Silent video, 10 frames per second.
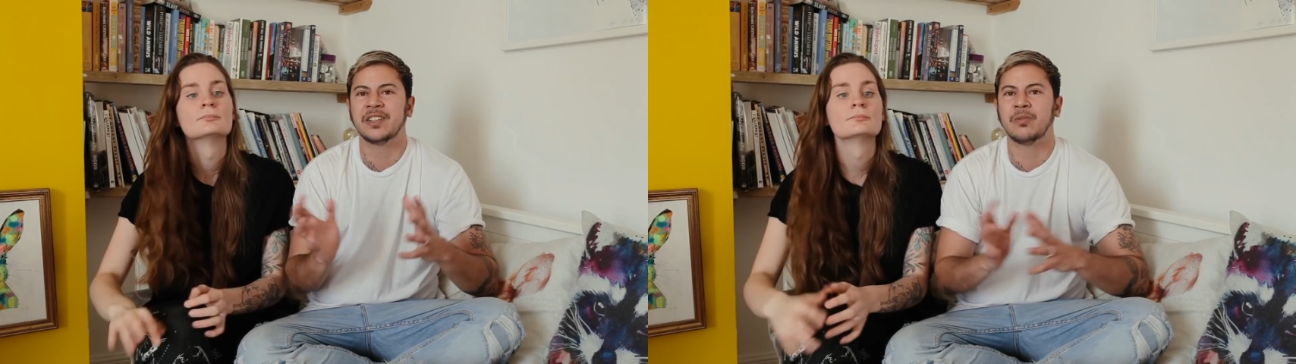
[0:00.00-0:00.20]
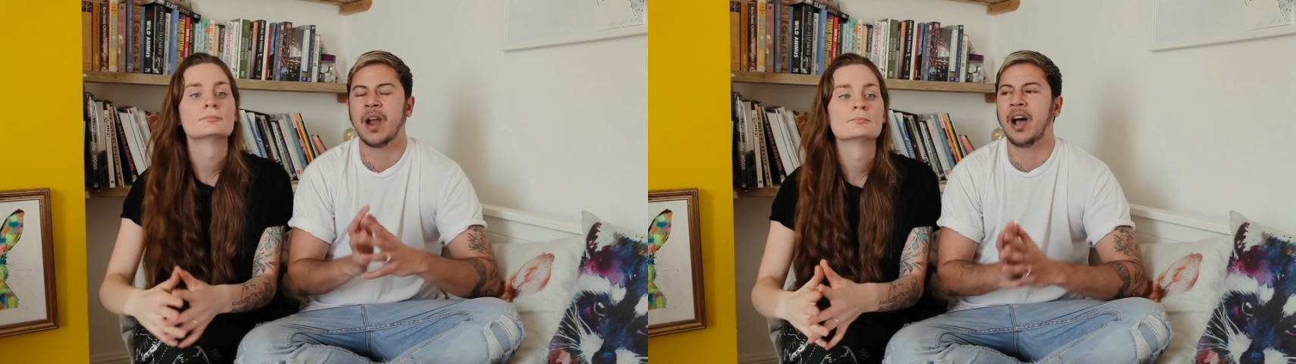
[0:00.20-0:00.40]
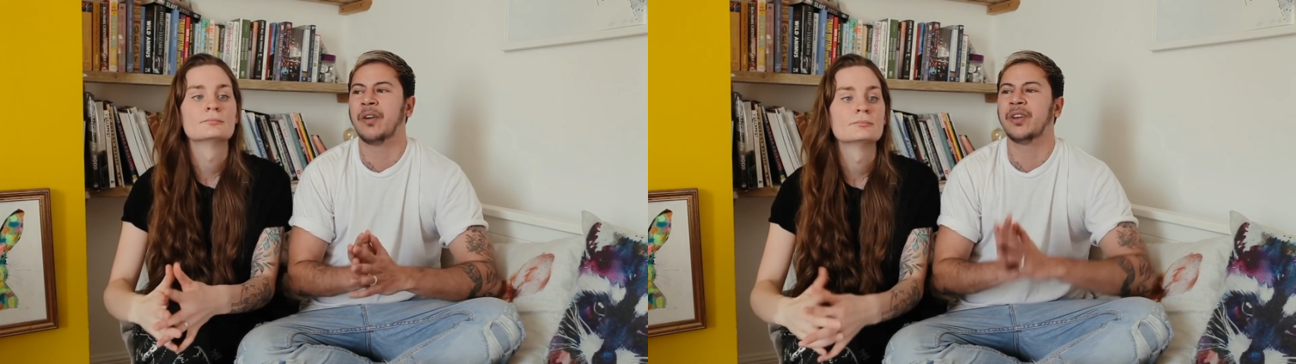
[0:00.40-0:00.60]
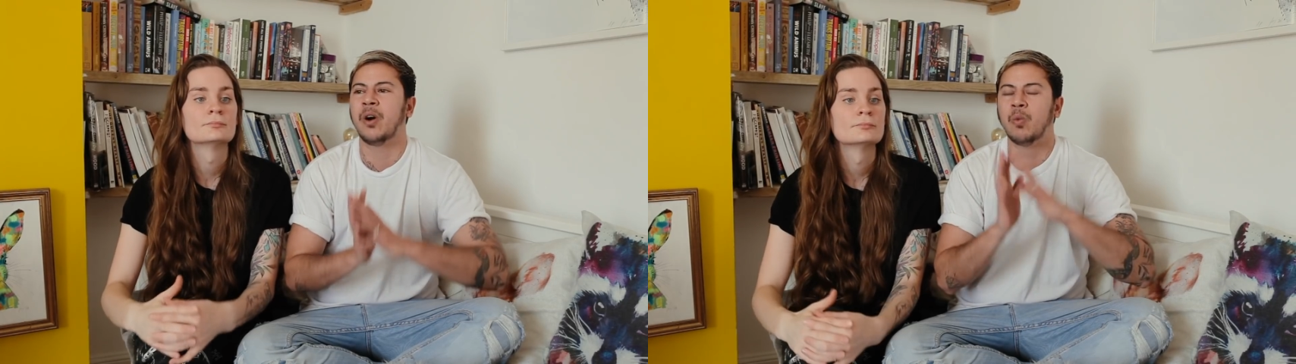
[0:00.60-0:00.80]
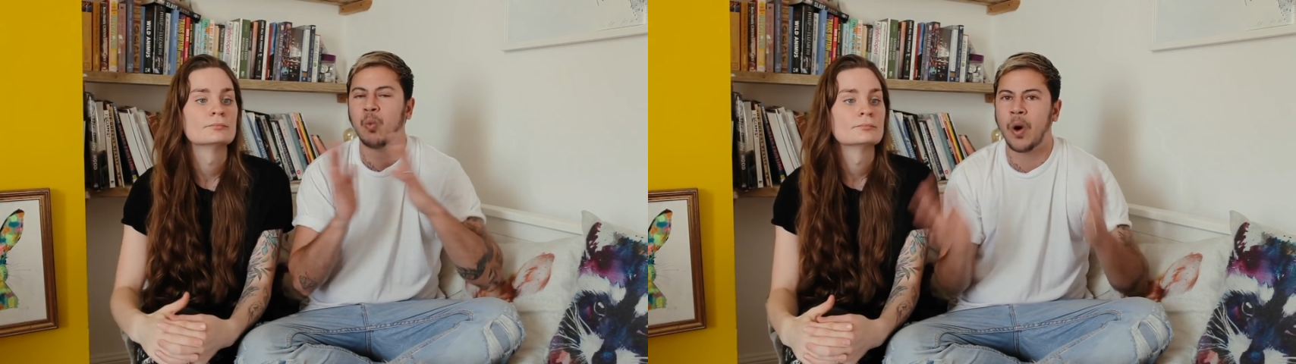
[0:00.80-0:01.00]
Speaker 1: around a
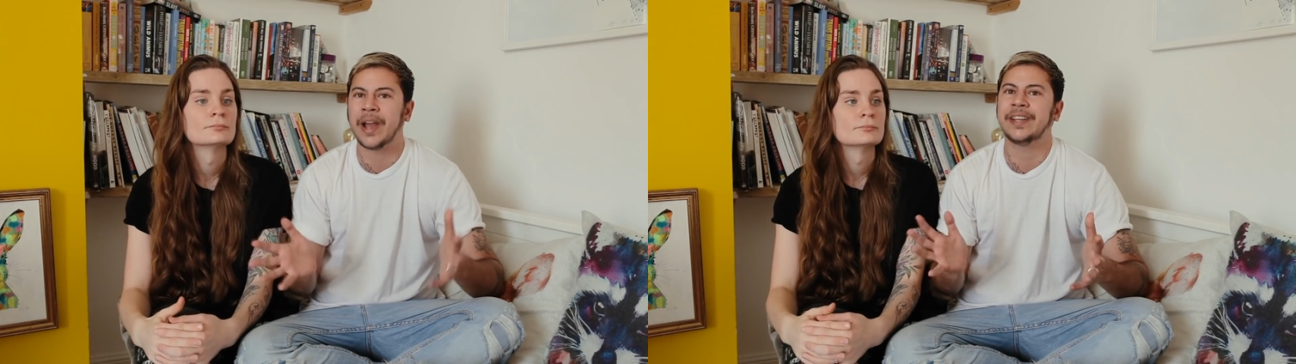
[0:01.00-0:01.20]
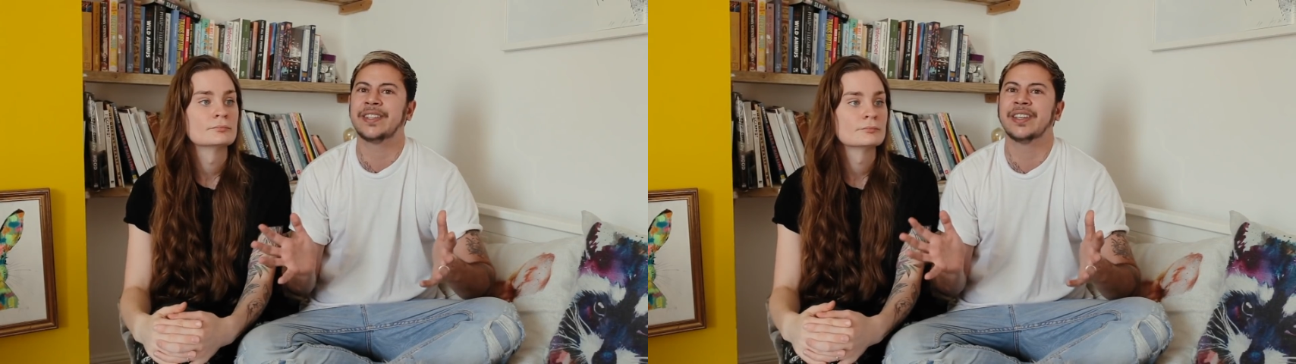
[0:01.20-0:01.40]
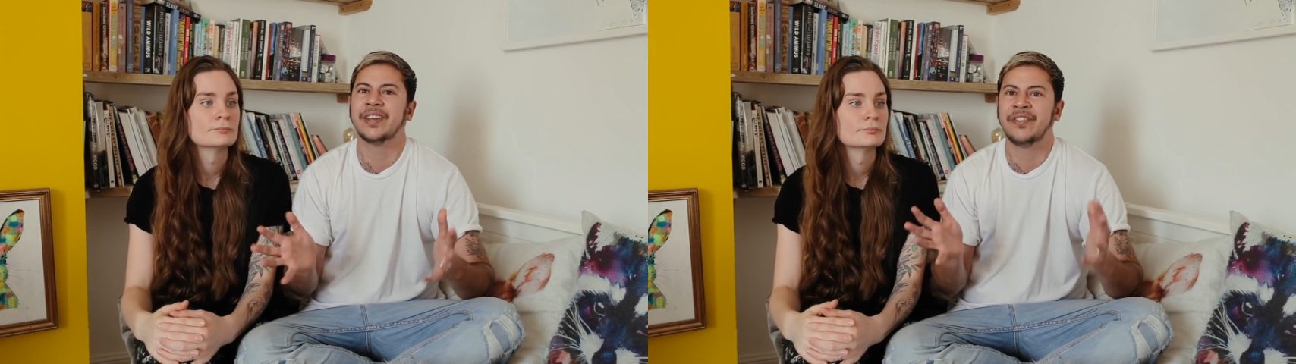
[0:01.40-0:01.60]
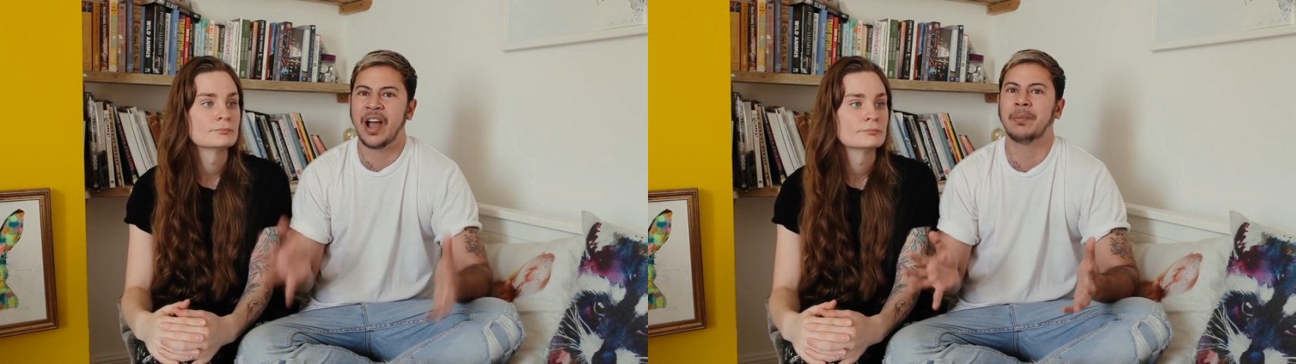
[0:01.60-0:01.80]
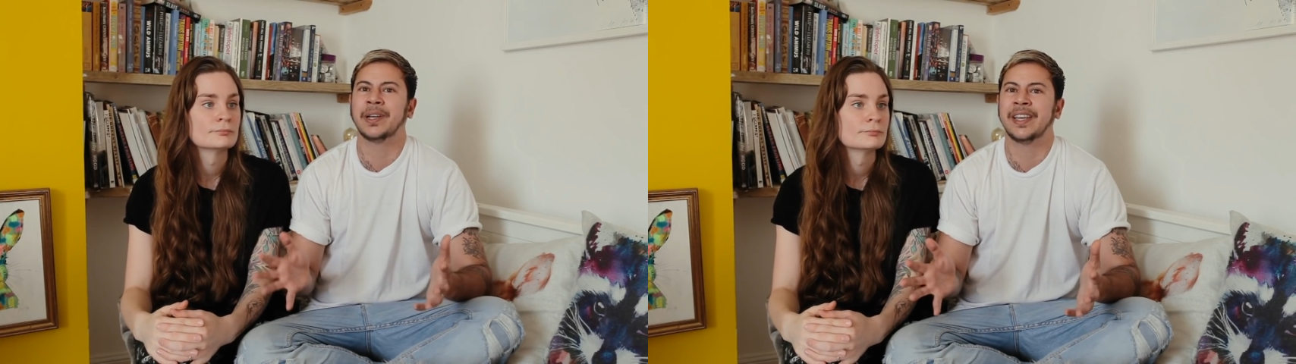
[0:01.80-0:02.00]
white
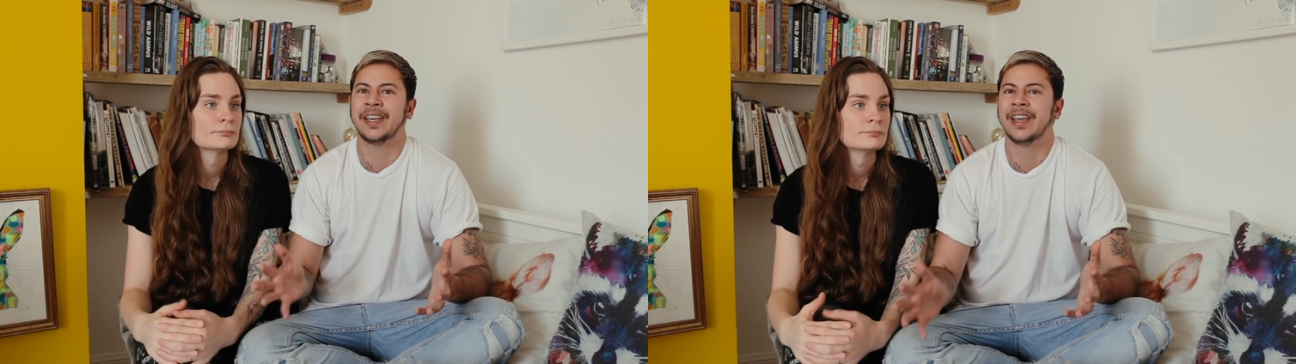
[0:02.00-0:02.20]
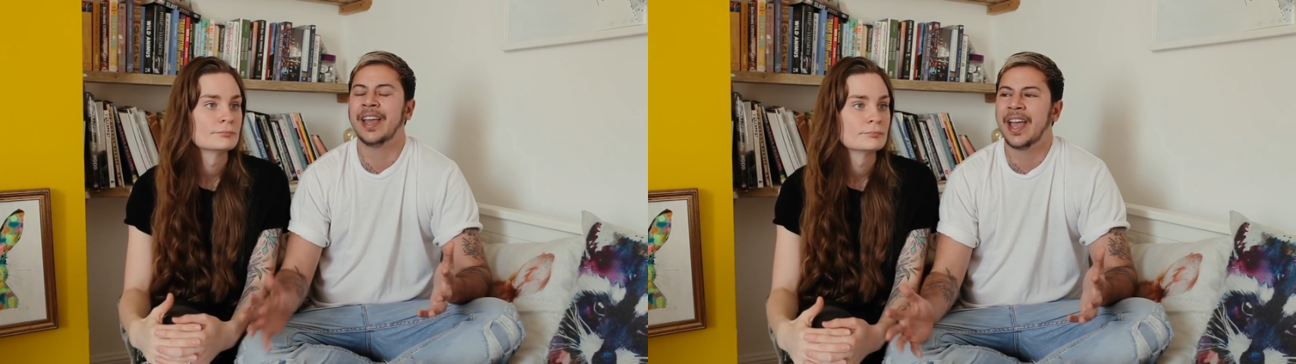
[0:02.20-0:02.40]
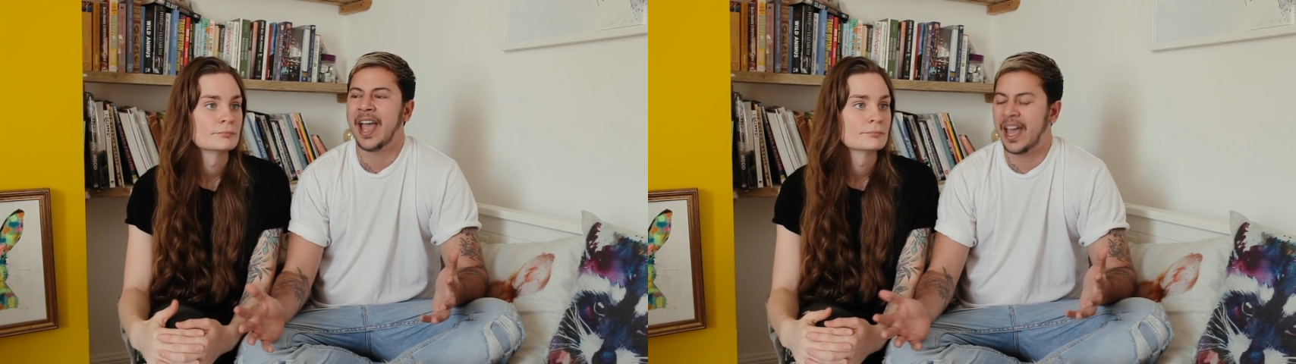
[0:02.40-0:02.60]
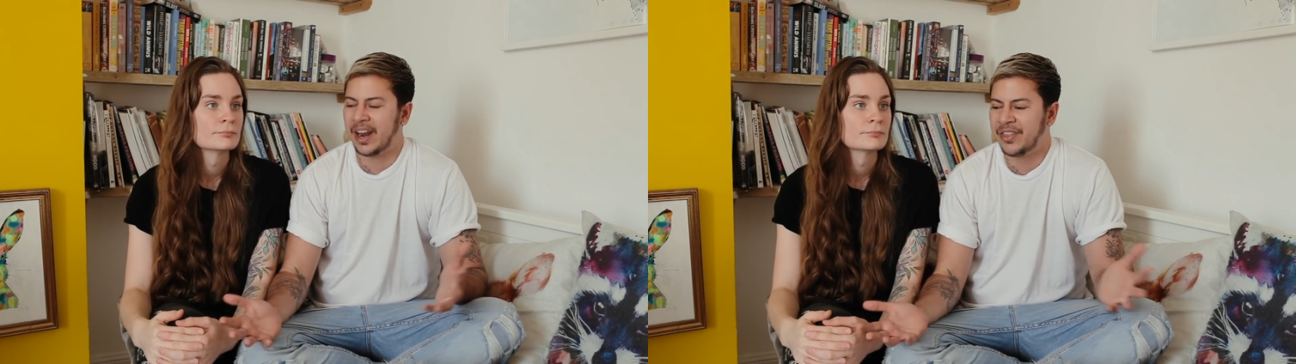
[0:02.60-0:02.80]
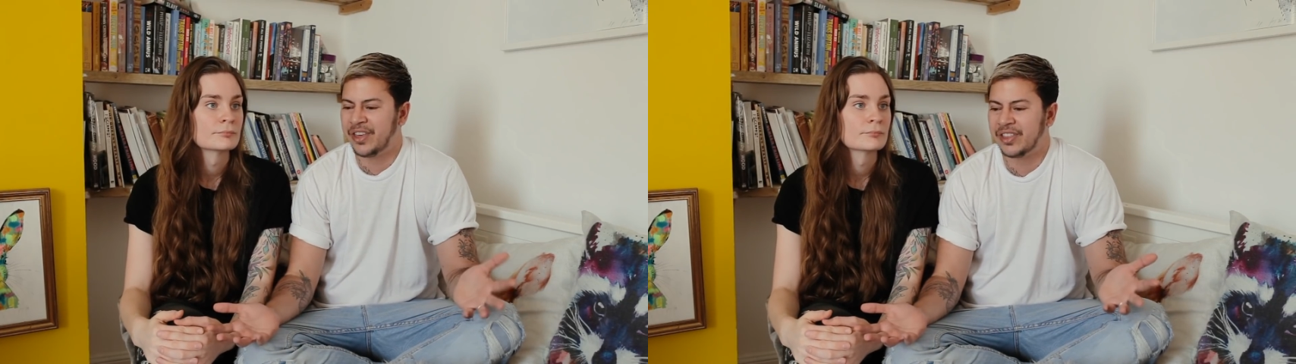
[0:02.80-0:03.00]
family. And
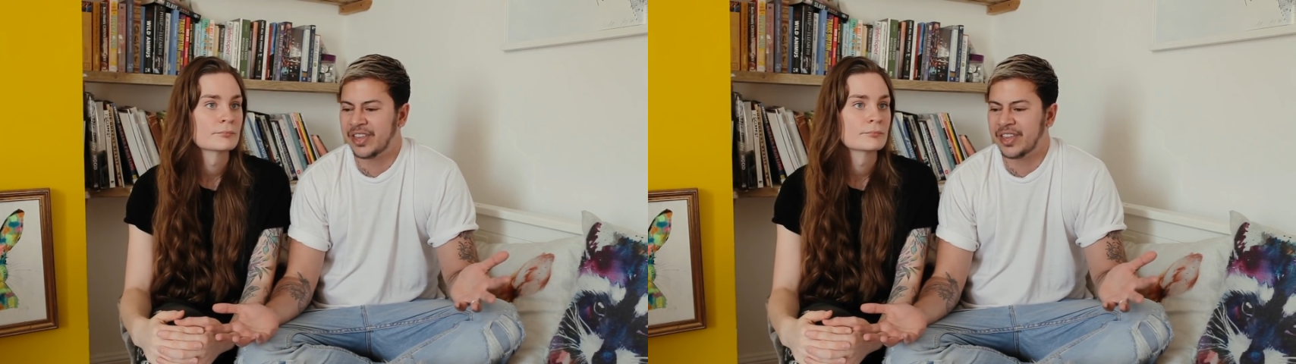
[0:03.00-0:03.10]
I think